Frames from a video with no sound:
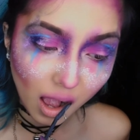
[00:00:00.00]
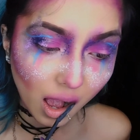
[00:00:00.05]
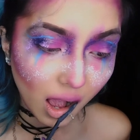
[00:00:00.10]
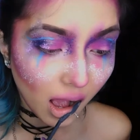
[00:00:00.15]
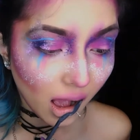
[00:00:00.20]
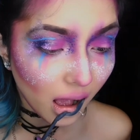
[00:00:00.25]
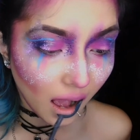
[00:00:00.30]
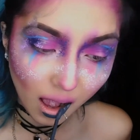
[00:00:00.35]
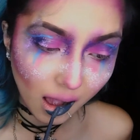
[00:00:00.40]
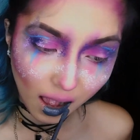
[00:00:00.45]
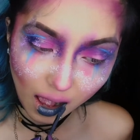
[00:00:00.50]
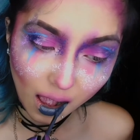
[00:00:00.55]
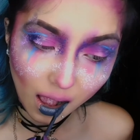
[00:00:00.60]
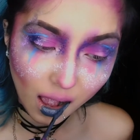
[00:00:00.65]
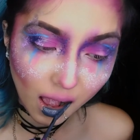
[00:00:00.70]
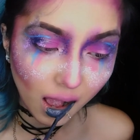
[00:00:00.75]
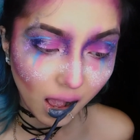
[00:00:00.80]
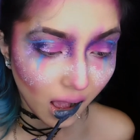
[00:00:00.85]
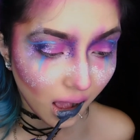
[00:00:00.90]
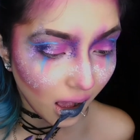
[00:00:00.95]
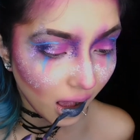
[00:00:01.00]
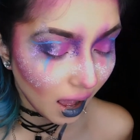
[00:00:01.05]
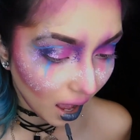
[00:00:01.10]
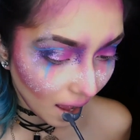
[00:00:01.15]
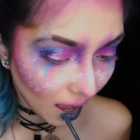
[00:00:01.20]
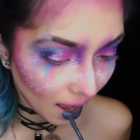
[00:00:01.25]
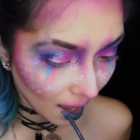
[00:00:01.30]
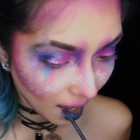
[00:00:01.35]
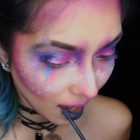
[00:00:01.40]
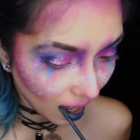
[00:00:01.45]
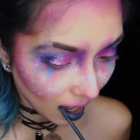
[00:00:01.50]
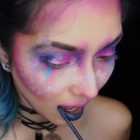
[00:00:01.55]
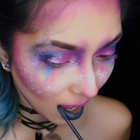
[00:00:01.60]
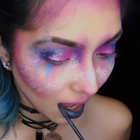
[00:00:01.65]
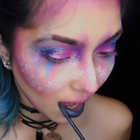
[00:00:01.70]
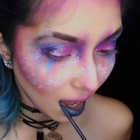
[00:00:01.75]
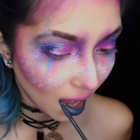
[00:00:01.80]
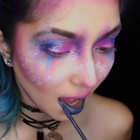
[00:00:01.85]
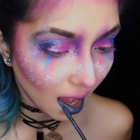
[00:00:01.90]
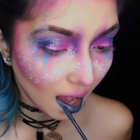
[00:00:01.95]
And now I'm using this dark gray
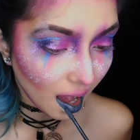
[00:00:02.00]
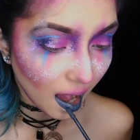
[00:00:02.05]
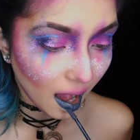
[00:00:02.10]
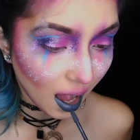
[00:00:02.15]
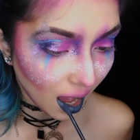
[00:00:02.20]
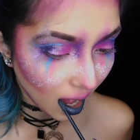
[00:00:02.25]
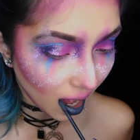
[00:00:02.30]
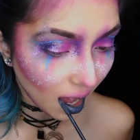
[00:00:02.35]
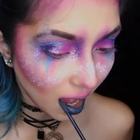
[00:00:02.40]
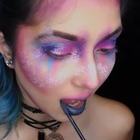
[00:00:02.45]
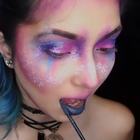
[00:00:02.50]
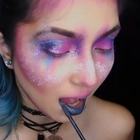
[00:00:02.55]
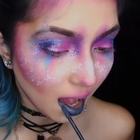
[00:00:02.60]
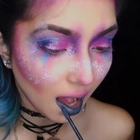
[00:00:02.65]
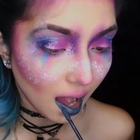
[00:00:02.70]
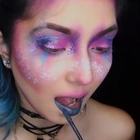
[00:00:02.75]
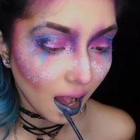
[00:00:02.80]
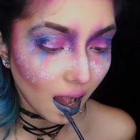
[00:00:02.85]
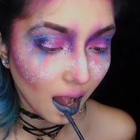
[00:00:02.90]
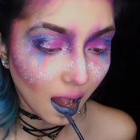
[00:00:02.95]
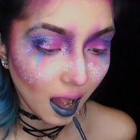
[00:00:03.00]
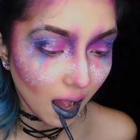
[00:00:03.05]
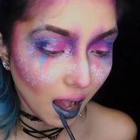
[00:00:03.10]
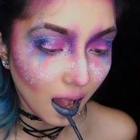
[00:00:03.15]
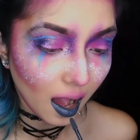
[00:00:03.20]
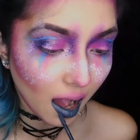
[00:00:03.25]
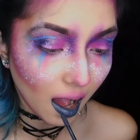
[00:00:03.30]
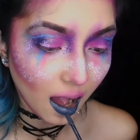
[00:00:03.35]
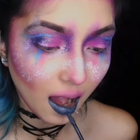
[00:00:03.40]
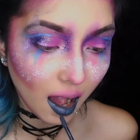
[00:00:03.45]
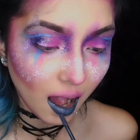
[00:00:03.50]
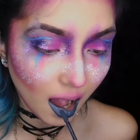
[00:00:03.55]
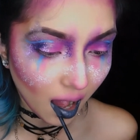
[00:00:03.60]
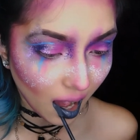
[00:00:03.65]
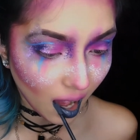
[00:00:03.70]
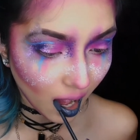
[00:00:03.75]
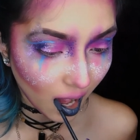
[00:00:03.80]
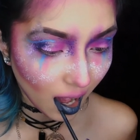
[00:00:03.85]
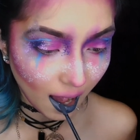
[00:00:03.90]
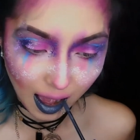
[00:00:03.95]
lipstick and I'm just going to
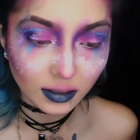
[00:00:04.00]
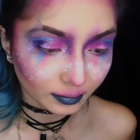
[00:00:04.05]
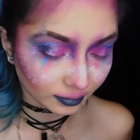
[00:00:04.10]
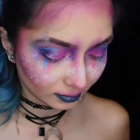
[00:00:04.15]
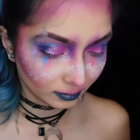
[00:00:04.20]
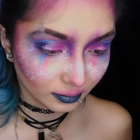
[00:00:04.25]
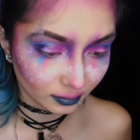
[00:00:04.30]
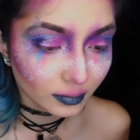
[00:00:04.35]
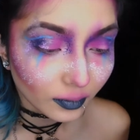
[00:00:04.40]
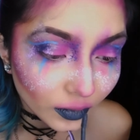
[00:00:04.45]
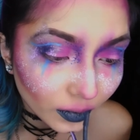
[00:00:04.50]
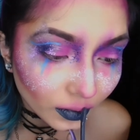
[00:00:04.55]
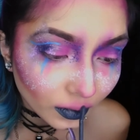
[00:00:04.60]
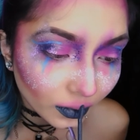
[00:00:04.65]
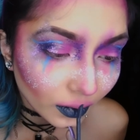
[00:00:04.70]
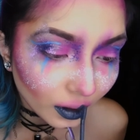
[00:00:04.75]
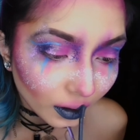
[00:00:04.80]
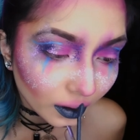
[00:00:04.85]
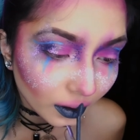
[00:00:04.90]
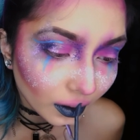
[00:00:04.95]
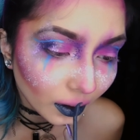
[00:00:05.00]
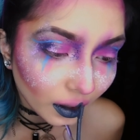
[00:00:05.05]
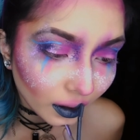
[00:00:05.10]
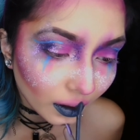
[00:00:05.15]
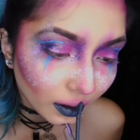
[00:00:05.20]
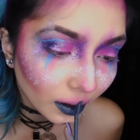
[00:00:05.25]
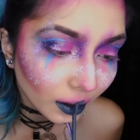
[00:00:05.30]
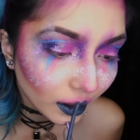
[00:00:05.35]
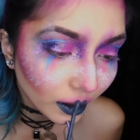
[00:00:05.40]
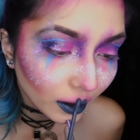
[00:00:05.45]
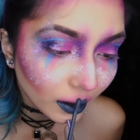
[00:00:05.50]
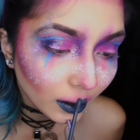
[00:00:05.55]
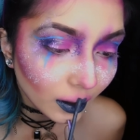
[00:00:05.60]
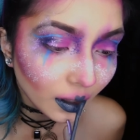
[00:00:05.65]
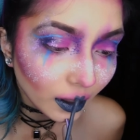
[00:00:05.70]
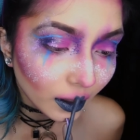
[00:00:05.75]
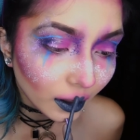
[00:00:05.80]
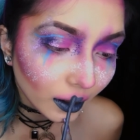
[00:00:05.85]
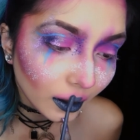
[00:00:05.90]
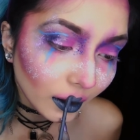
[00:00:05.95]
apply that. And then I added like
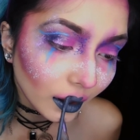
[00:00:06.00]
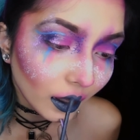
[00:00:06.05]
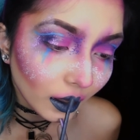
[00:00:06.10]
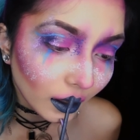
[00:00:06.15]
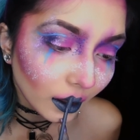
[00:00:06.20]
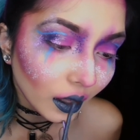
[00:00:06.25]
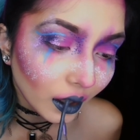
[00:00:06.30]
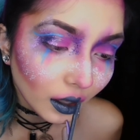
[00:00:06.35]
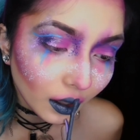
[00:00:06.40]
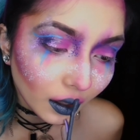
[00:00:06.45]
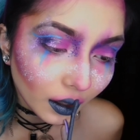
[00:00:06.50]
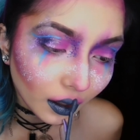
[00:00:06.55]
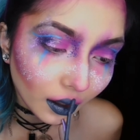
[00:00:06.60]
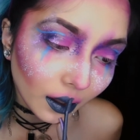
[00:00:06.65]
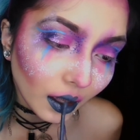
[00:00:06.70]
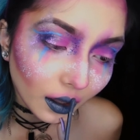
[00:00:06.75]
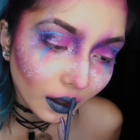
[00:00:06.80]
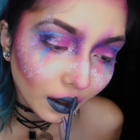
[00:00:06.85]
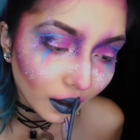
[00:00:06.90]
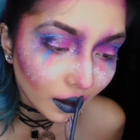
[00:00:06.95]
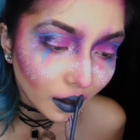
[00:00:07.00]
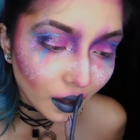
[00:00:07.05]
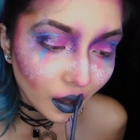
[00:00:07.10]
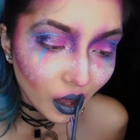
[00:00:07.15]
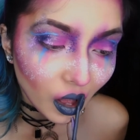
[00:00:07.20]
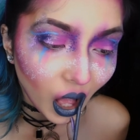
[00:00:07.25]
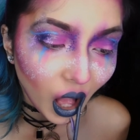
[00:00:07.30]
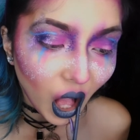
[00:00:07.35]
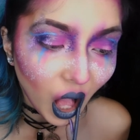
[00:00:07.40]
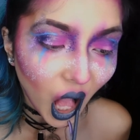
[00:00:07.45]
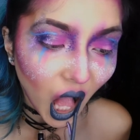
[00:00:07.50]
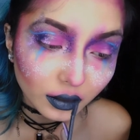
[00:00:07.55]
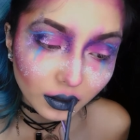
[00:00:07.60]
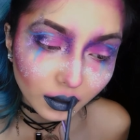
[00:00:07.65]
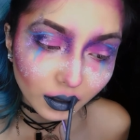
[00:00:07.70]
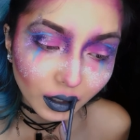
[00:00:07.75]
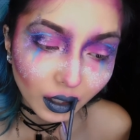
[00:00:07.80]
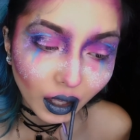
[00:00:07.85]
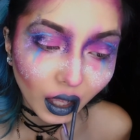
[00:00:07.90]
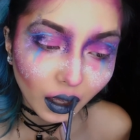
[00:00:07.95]
eyeshadow on my top
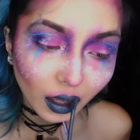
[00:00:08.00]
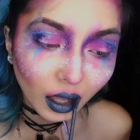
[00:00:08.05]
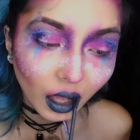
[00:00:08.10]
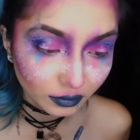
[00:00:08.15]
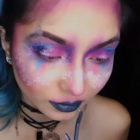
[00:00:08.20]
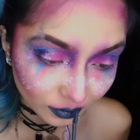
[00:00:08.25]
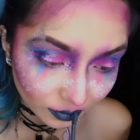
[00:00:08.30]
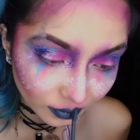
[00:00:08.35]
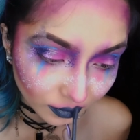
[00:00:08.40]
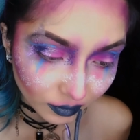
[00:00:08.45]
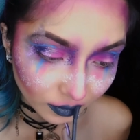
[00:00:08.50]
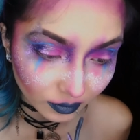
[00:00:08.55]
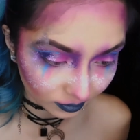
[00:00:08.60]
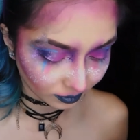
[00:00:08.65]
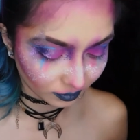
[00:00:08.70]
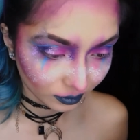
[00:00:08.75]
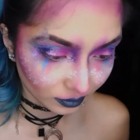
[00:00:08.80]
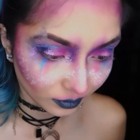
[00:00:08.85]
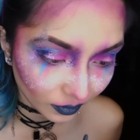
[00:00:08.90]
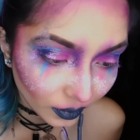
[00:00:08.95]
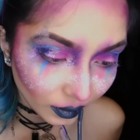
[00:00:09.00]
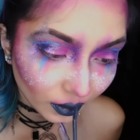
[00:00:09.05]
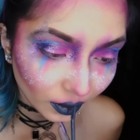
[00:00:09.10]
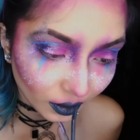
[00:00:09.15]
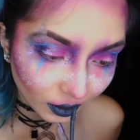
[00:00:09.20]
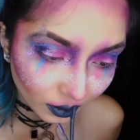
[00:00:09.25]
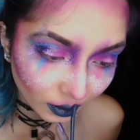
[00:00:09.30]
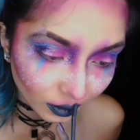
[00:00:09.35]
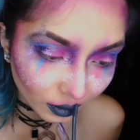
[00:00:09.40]
lip and kind of faded it out.